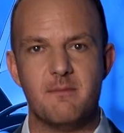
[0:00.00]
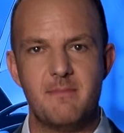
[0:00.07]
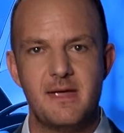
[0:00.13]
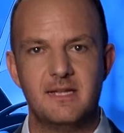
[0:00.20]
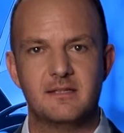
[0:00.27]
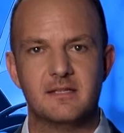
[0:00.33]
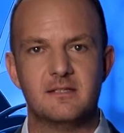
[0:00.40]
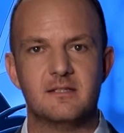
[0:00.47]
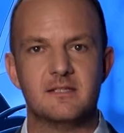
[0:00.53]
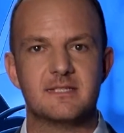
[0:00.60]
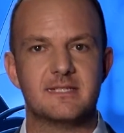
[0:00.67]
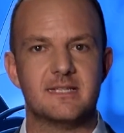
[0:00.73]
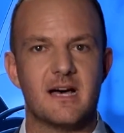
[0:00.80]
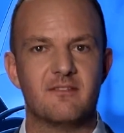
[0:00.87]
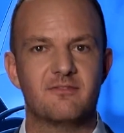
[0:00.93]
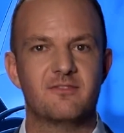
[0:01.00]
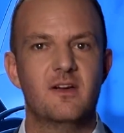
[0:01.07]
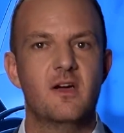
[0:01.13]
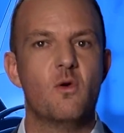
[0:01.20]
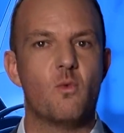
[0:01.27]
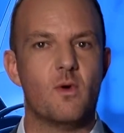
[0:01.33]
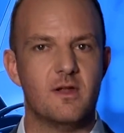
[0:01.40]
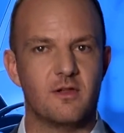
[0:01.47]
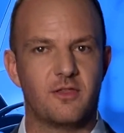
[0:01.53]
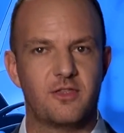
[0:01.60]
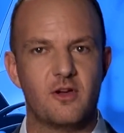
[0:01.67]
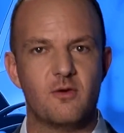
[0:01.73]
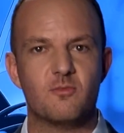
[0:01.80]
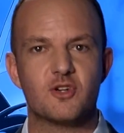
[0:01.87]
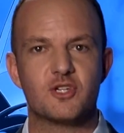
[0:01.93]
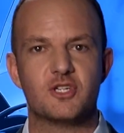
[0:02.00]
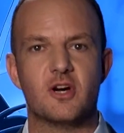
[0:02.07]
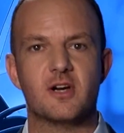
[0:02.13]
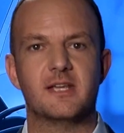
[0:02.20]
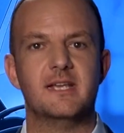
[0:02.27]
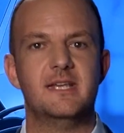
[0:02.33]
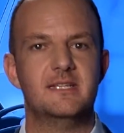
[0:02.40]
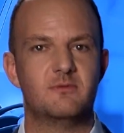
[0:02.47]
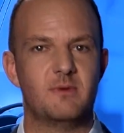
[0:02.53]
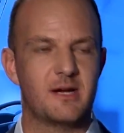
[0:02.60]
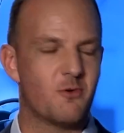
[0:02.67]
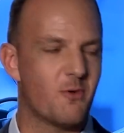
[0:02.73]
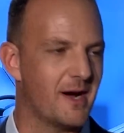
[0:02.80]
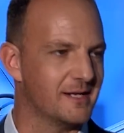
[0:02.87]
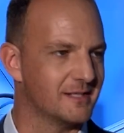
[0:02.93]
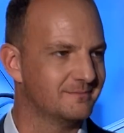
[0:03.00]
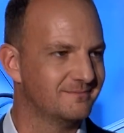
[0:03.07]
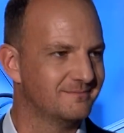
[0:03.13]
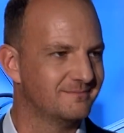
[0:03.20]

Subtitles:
maintenance staff when a thermal shock is required.